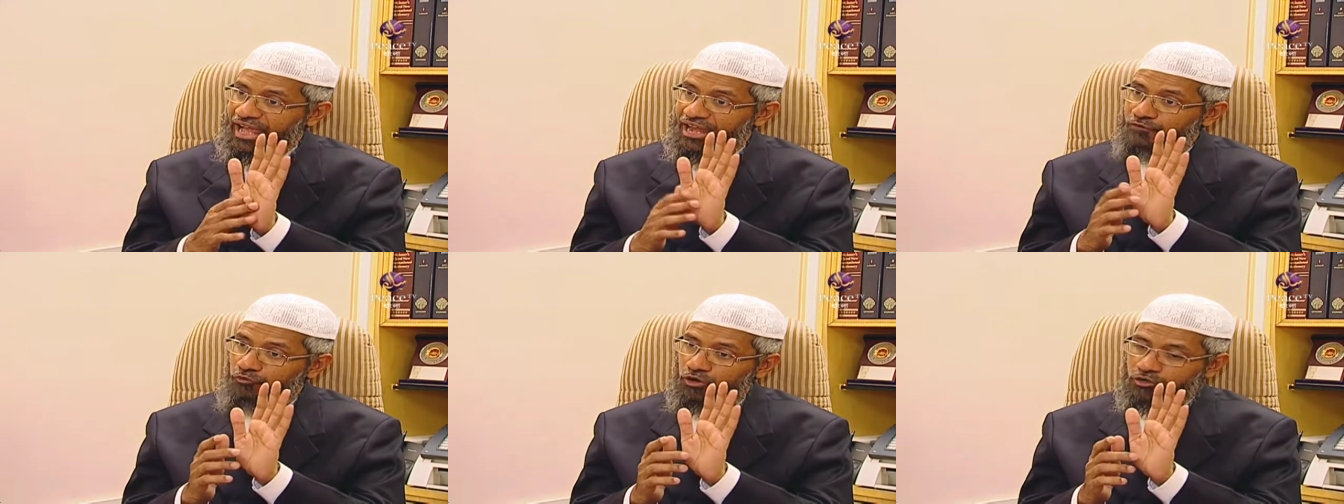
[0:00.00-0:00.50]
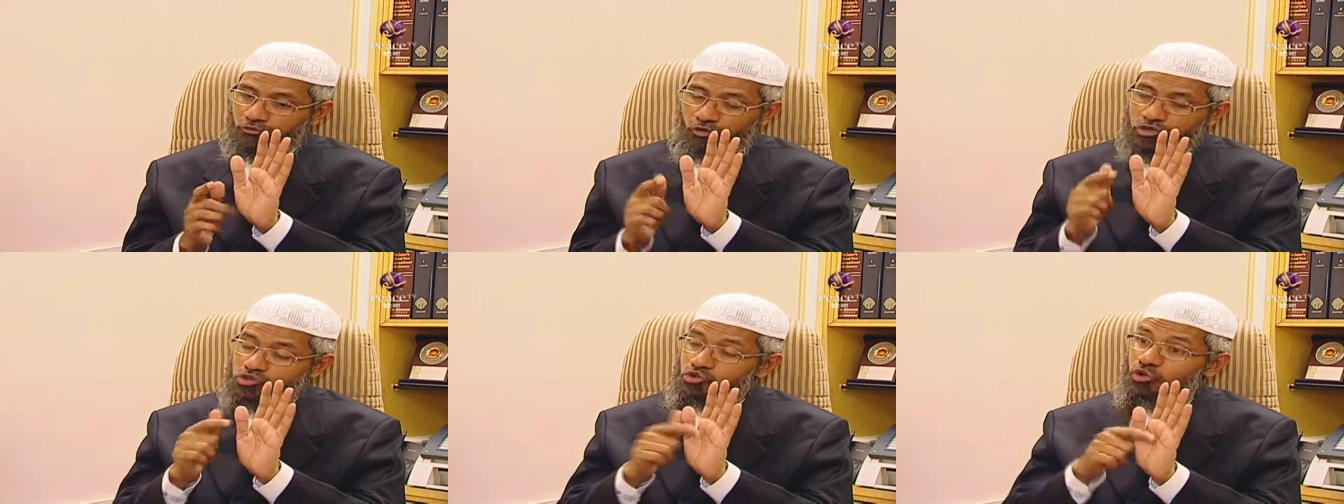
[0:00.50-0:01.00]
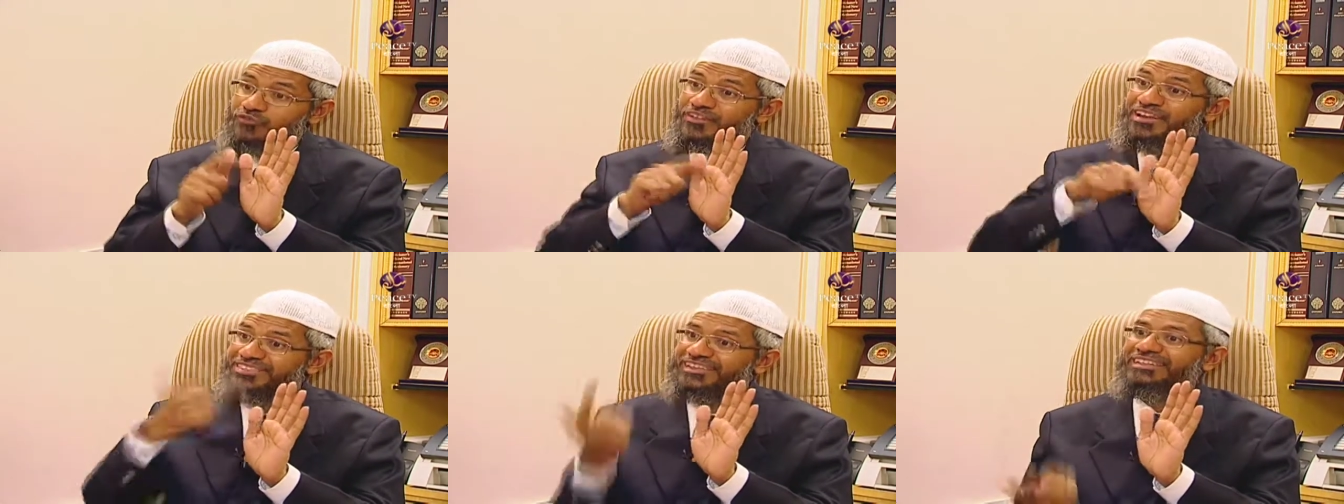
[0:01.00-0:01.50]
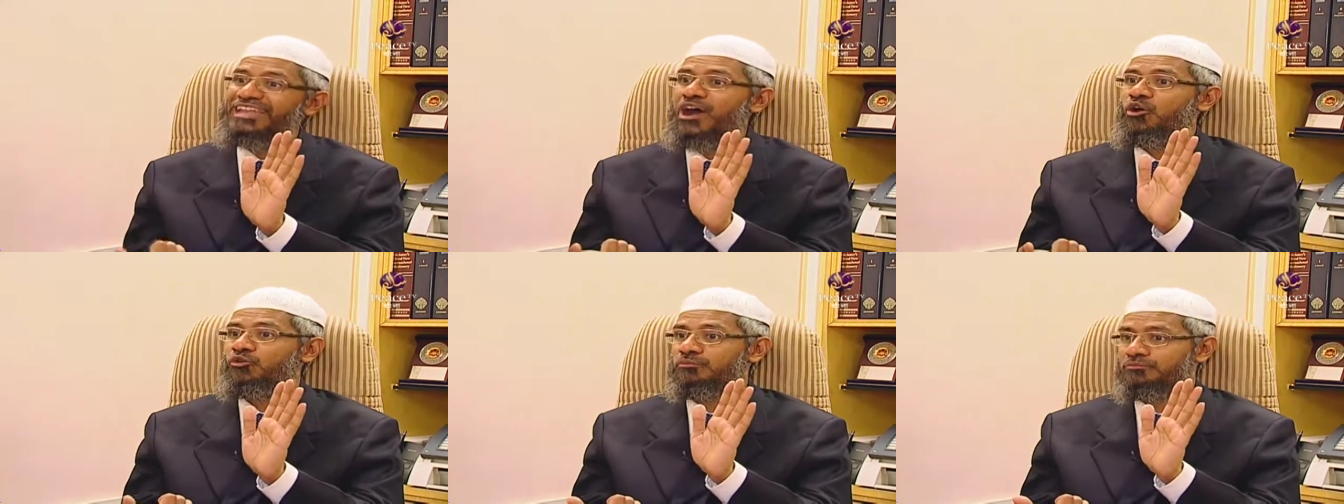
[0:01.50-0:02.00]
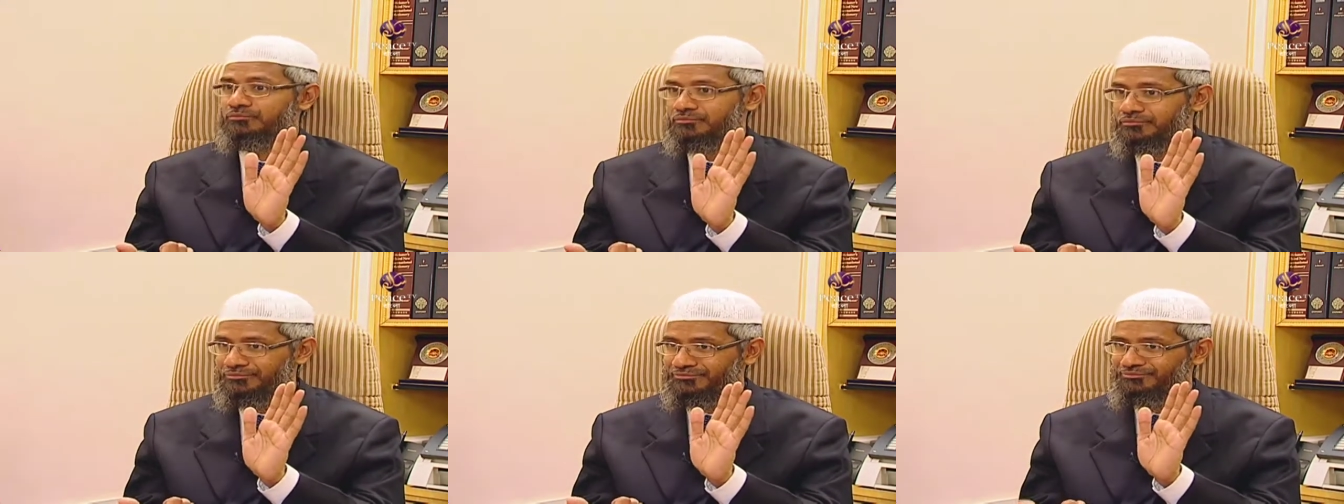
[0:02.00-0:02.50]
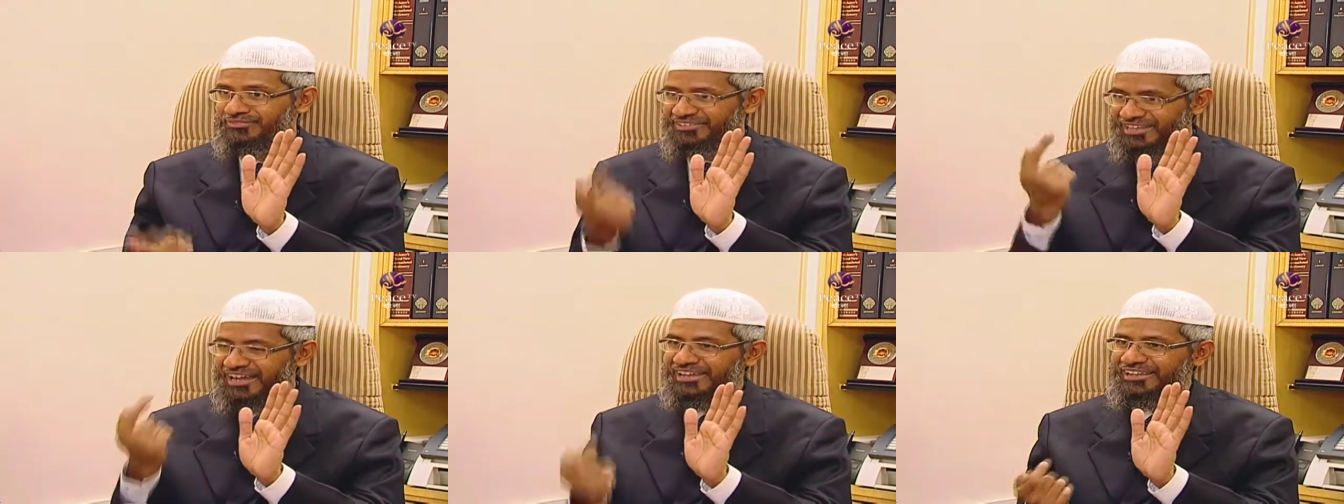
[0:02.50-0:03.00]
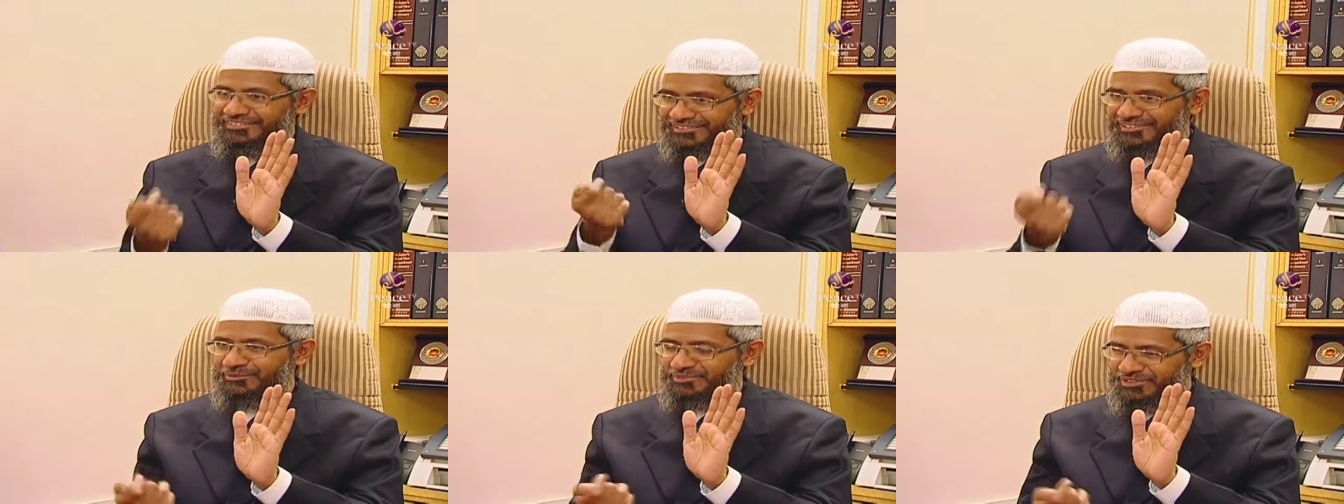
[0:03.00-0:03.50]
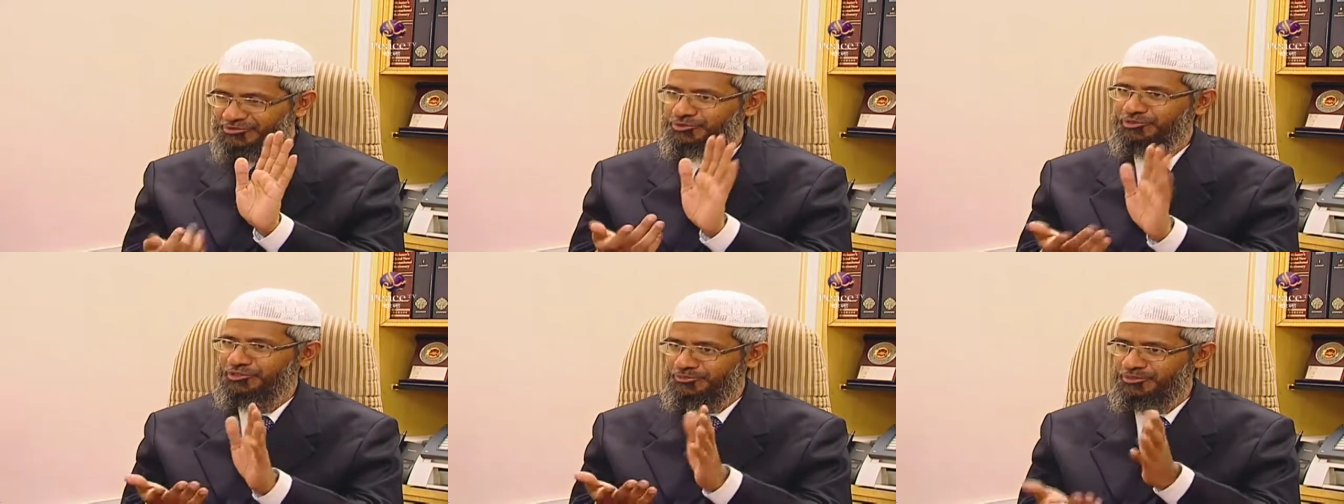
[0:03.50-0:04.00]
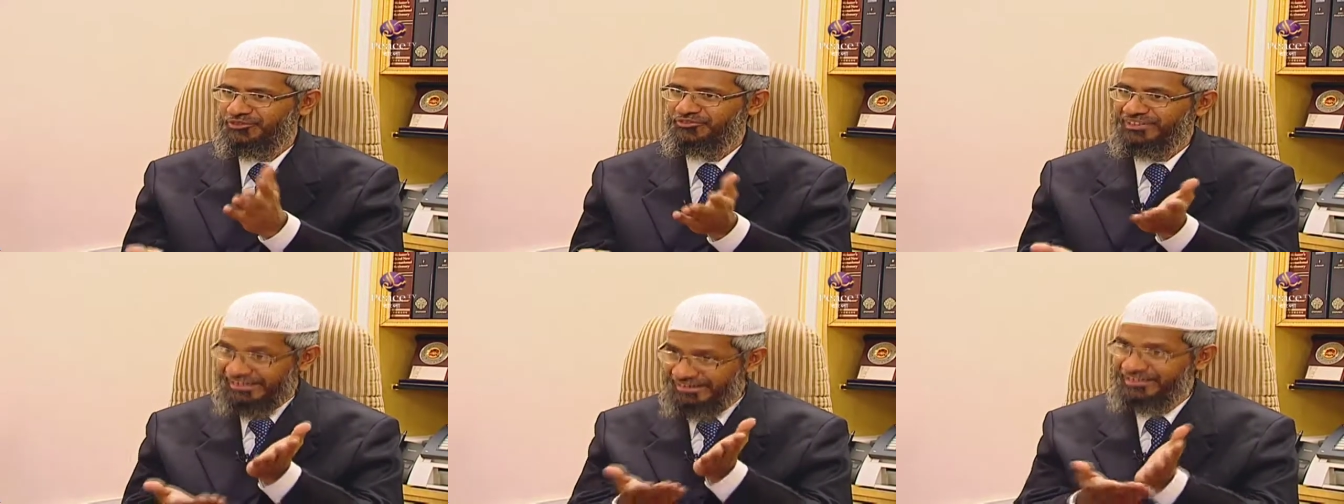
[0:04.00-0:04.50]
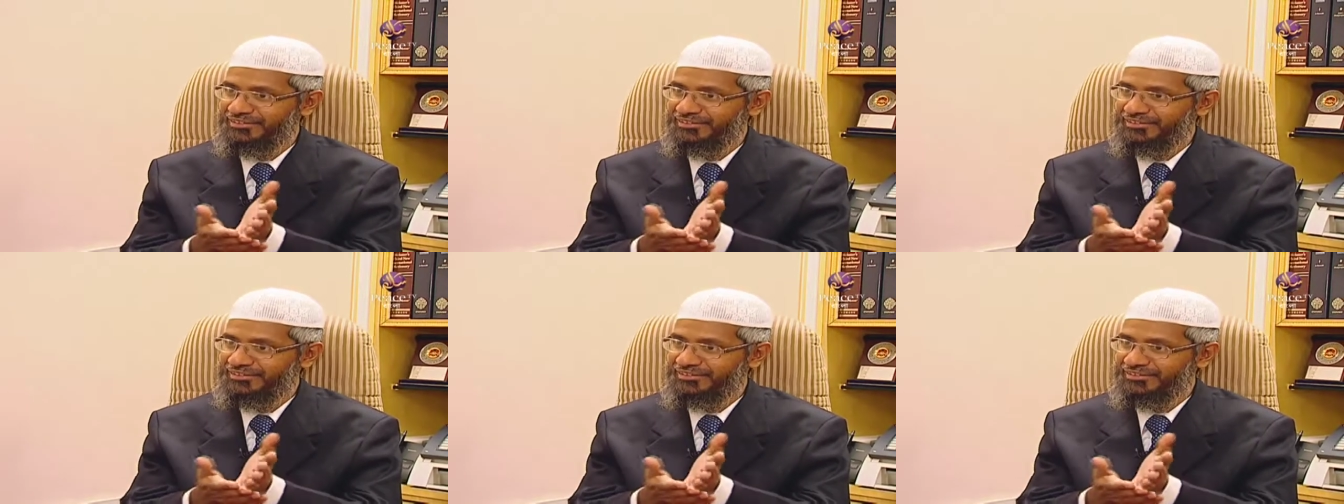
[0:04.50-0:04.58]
and what was shown, where is it now? When the Archangel Gabriel told the Prophet,